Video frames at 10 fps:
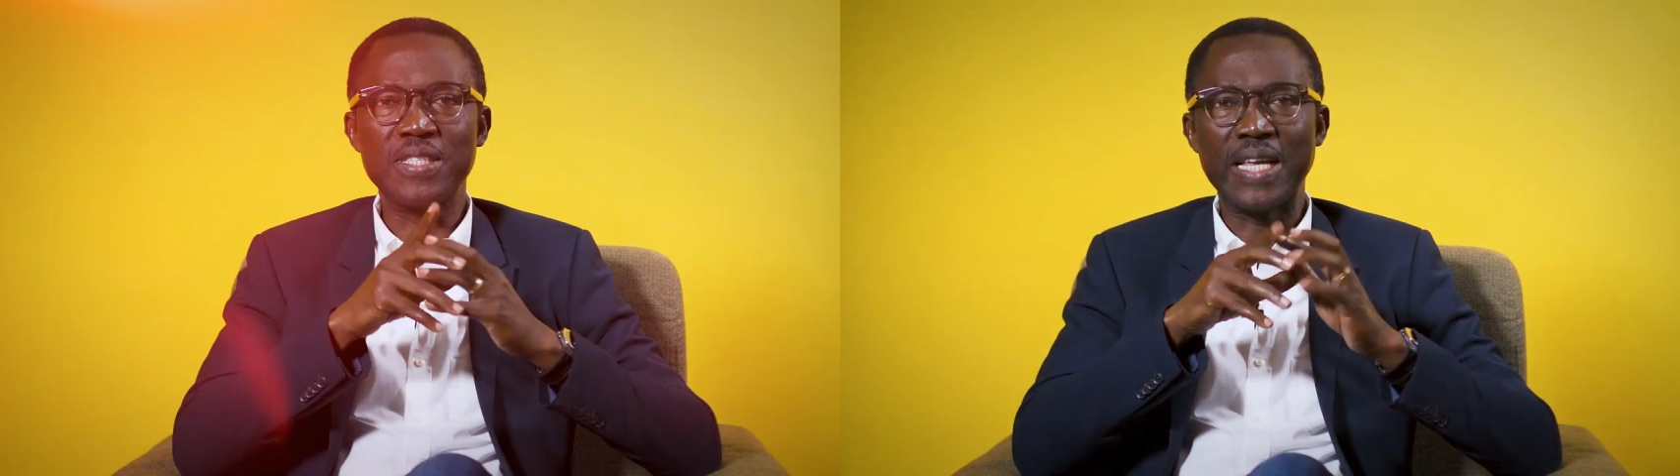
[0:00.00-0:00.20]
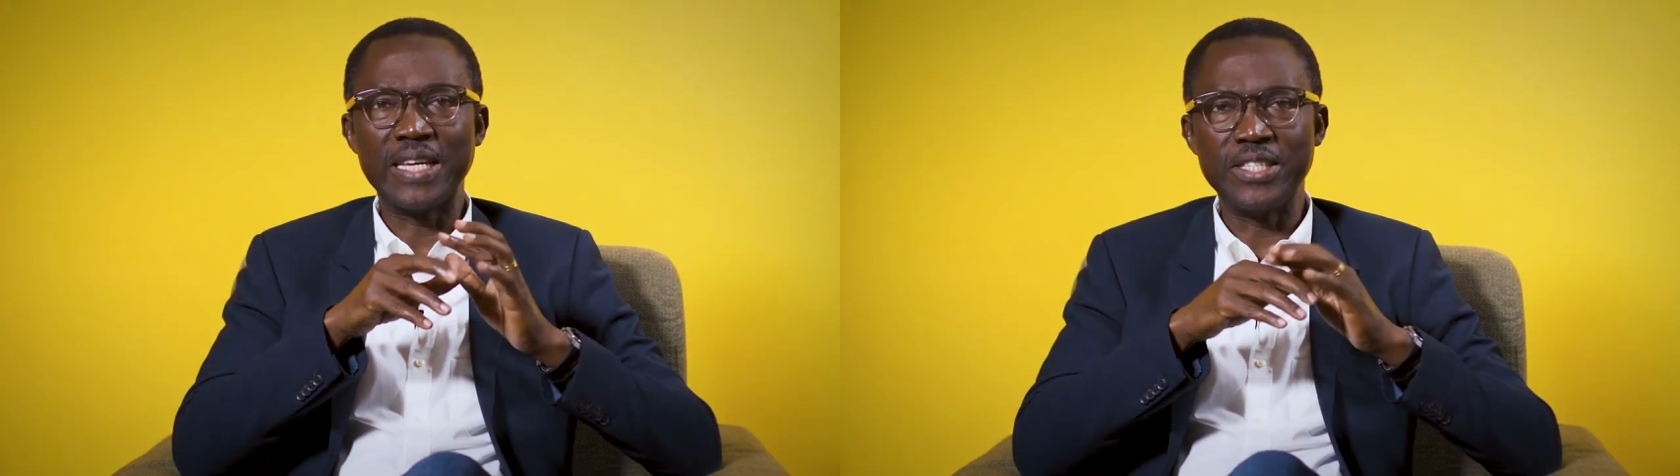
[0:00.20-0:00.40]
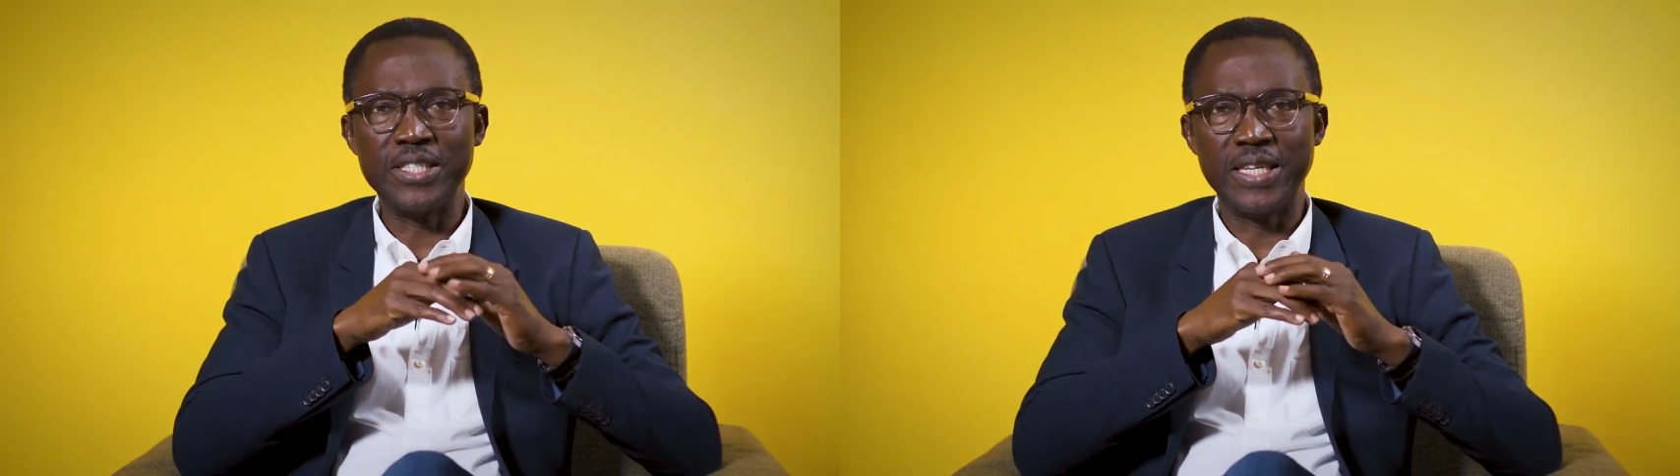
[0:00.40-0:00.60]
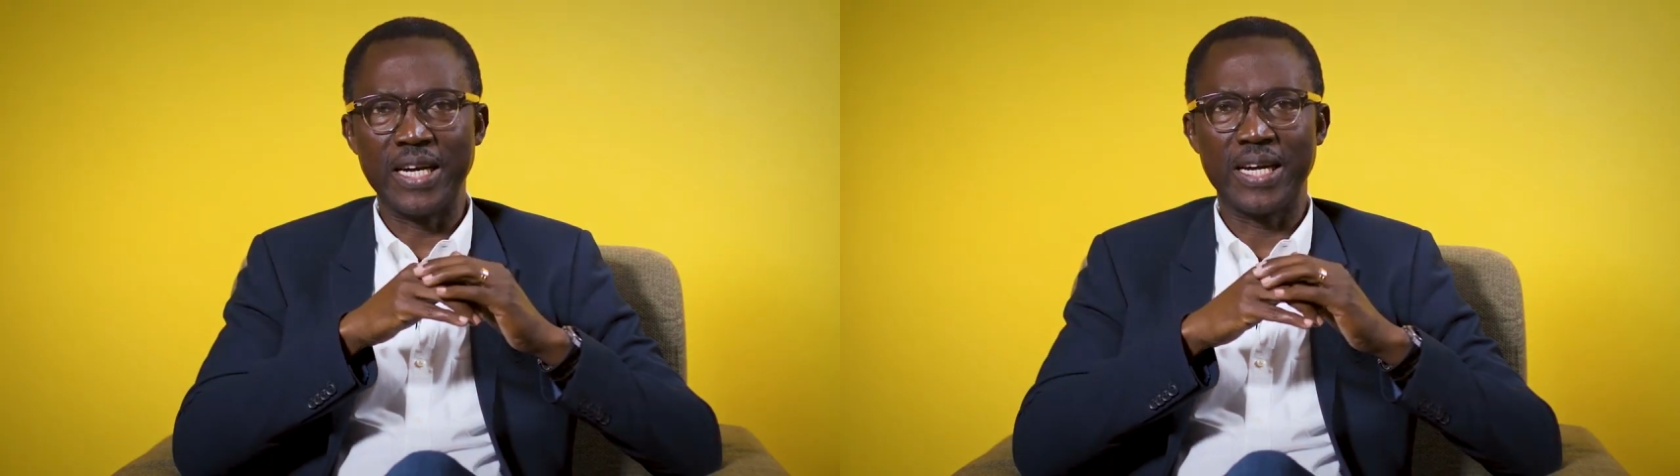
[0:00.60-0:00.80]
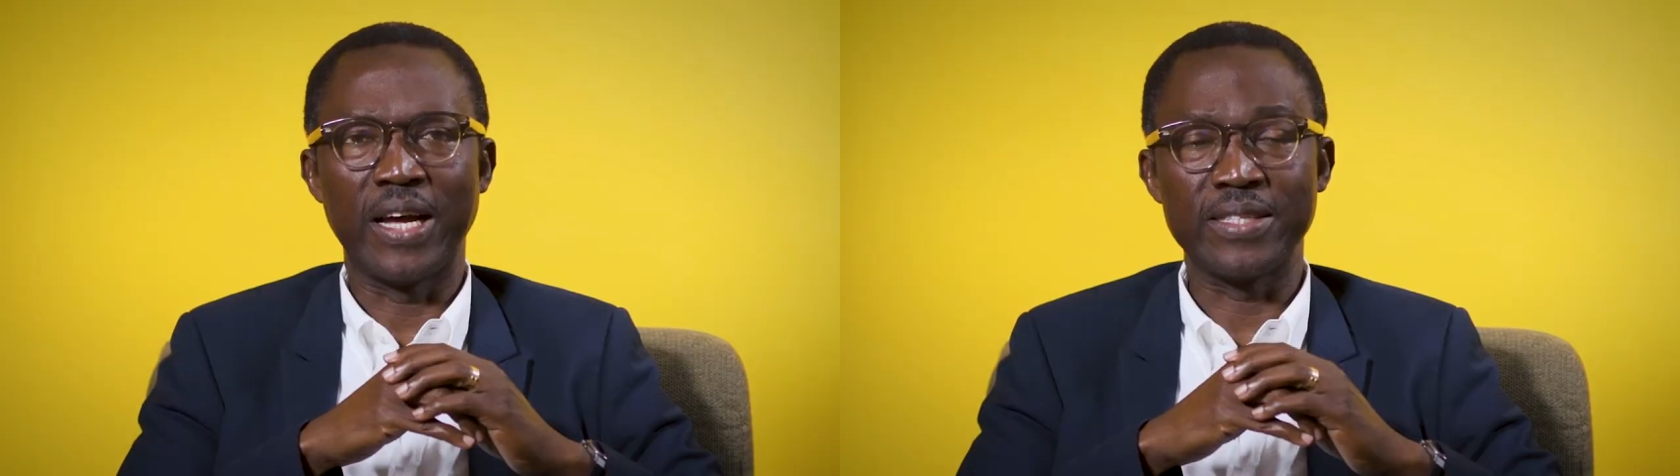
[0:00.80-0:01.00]

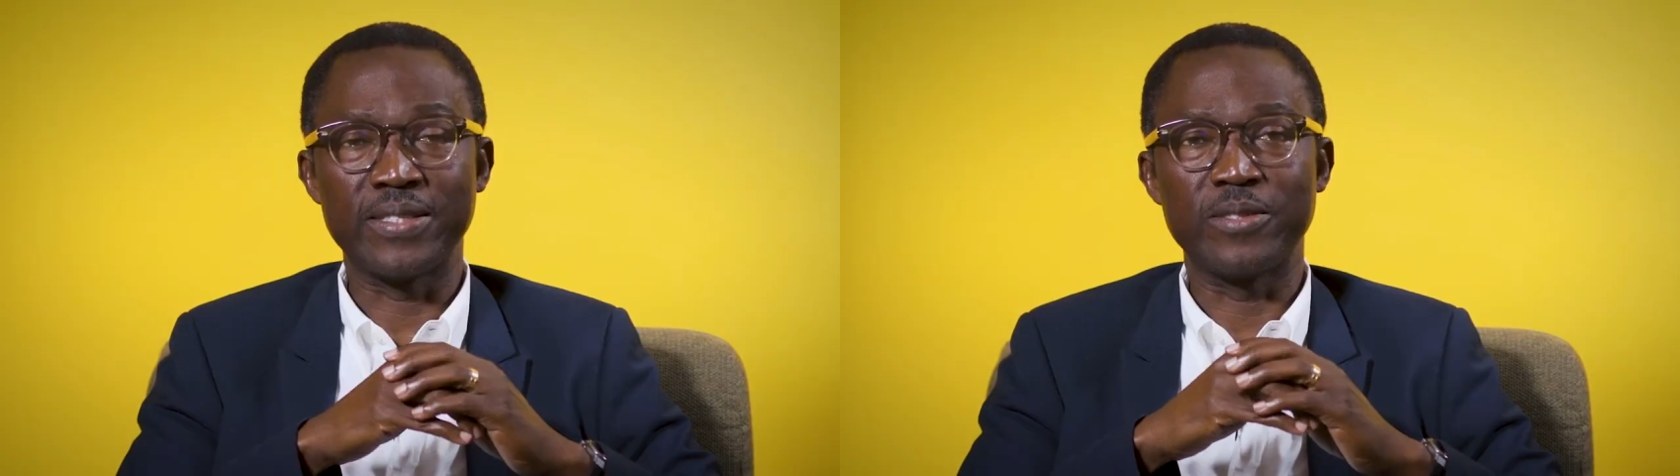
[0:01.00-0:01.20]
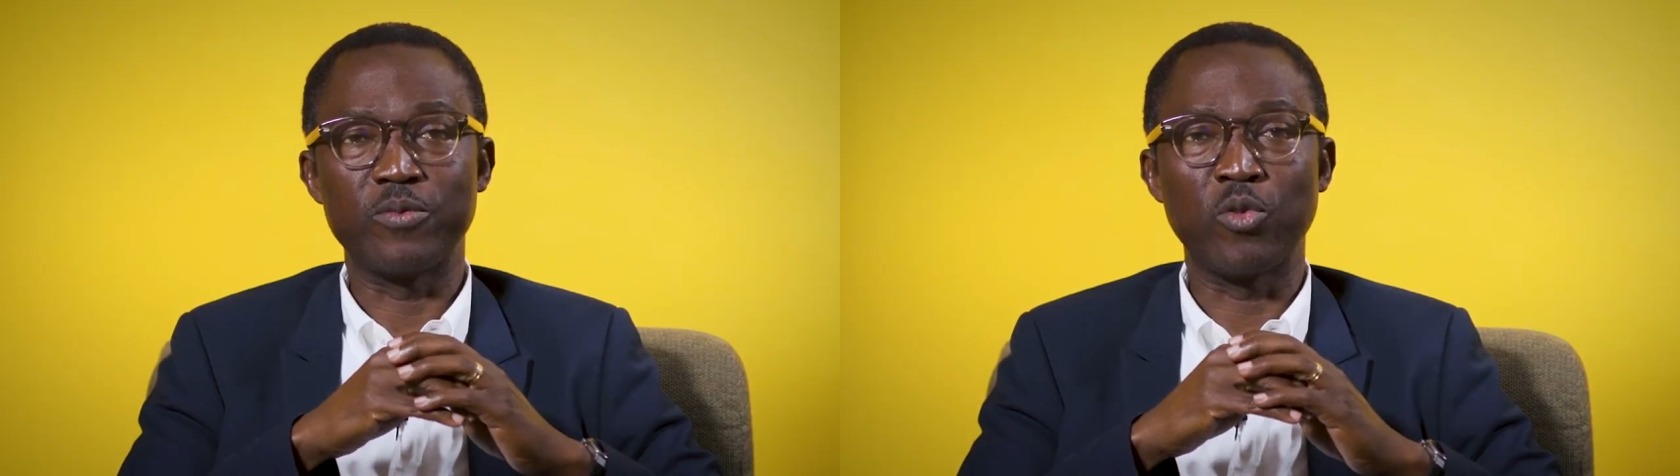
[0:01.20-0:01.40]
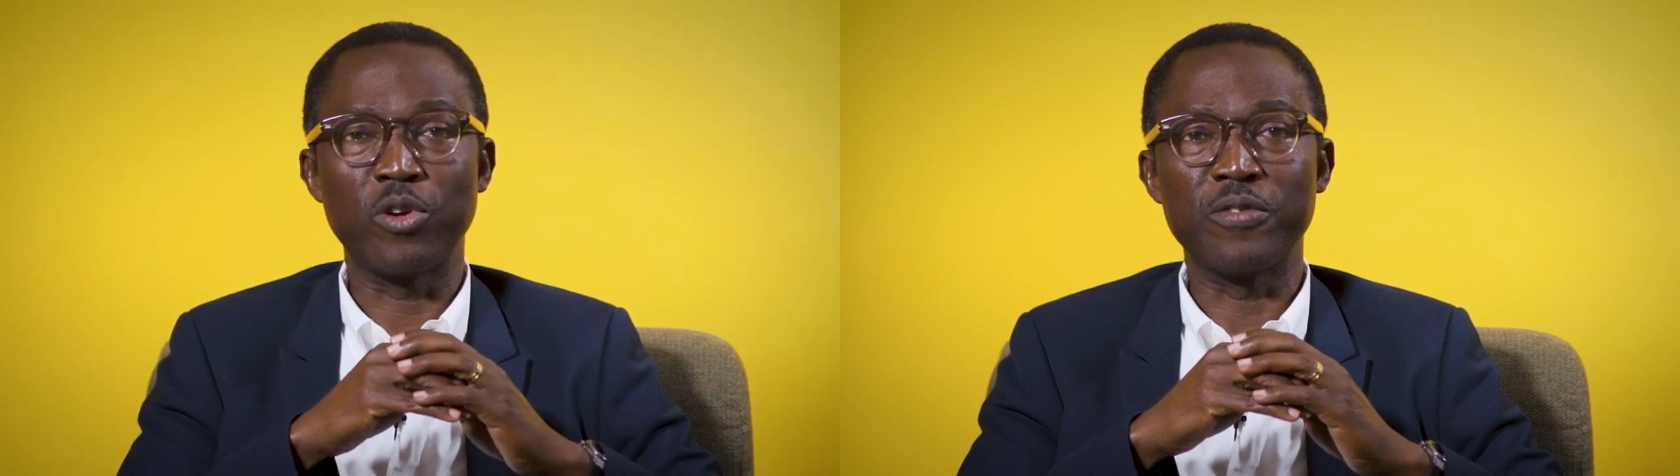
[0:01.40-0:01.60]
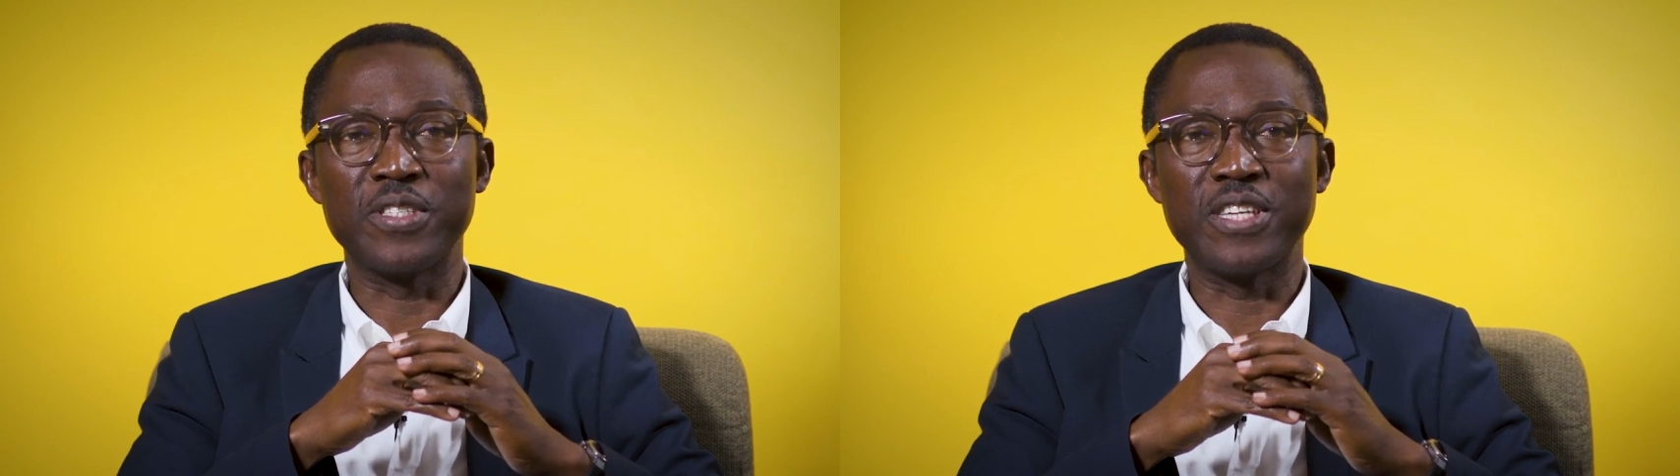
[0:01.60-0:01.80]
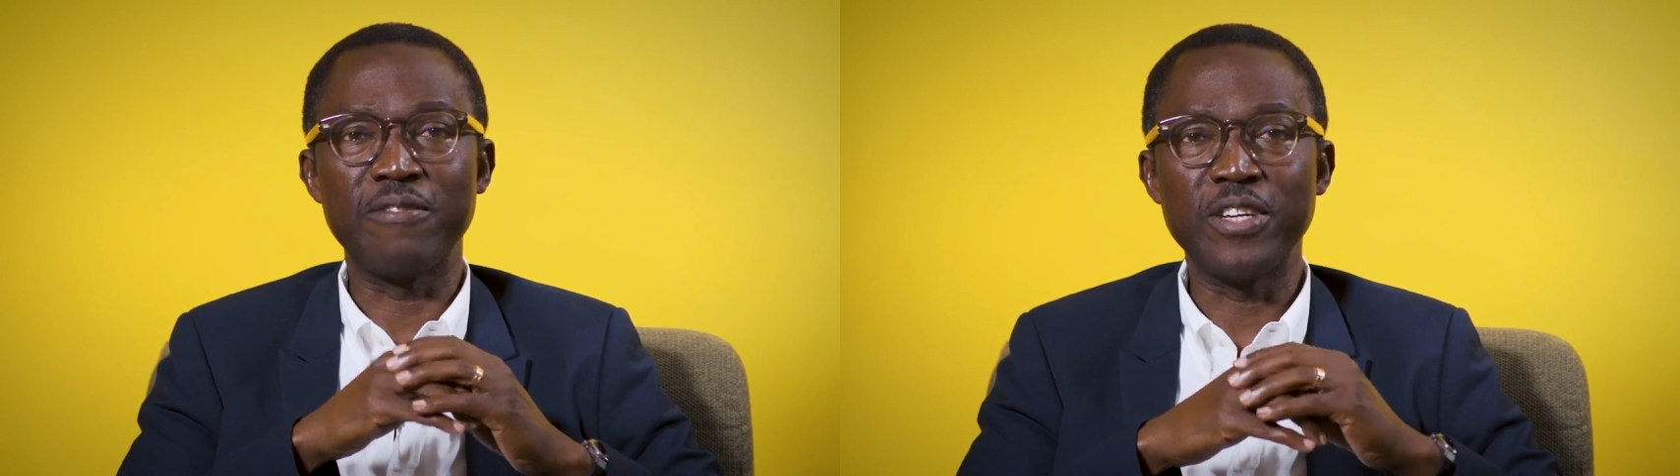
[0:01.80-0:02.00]
Nigeria as one of the
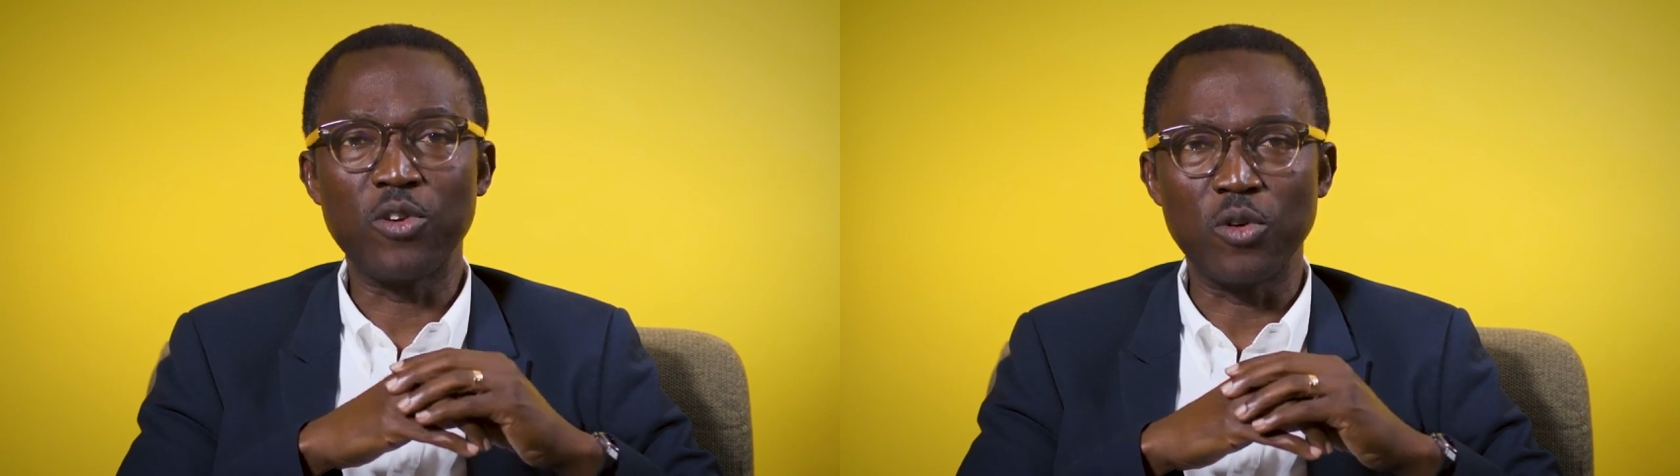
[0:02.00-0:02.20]
7